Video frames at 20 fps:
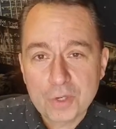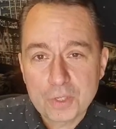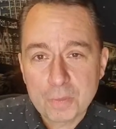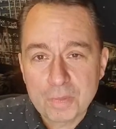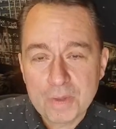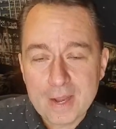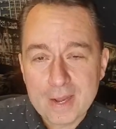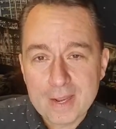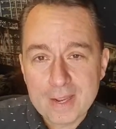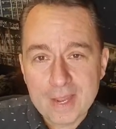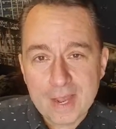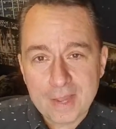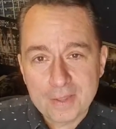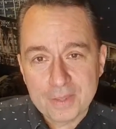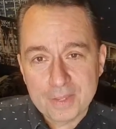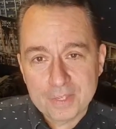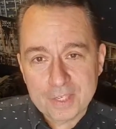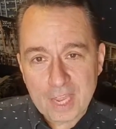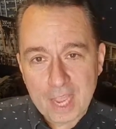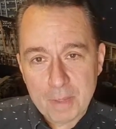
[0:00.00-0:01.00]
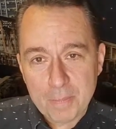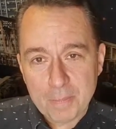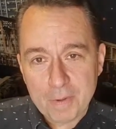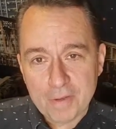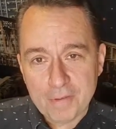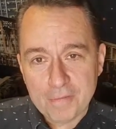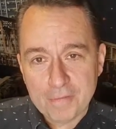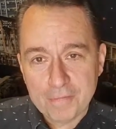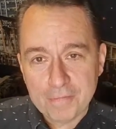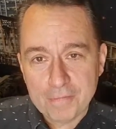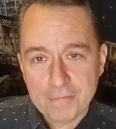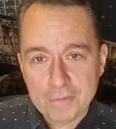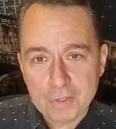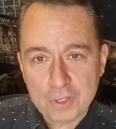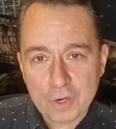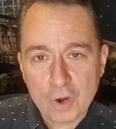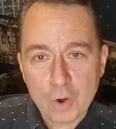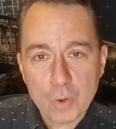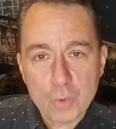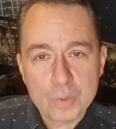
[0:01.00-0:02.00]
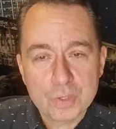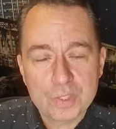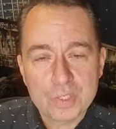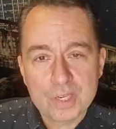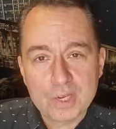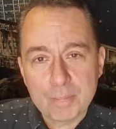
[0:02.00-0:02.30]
depending on the type of toast